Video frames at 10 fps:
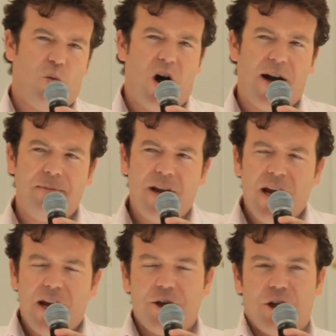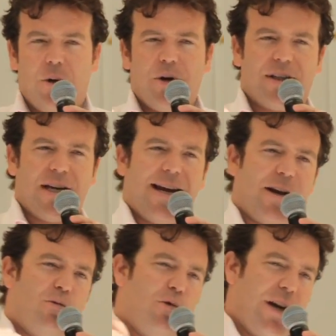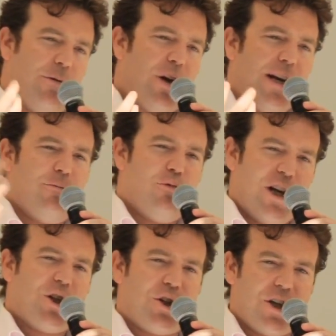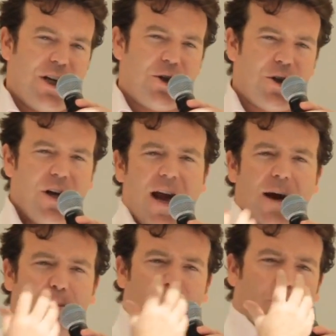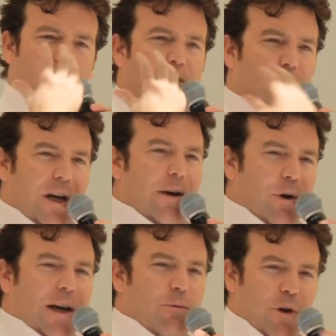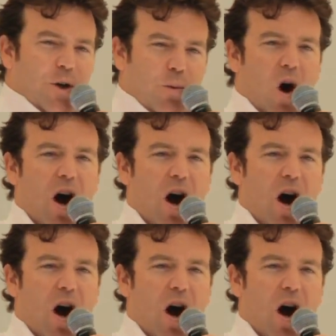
and wine is you don't want to take a really, really rich dish and put it with a really, really rich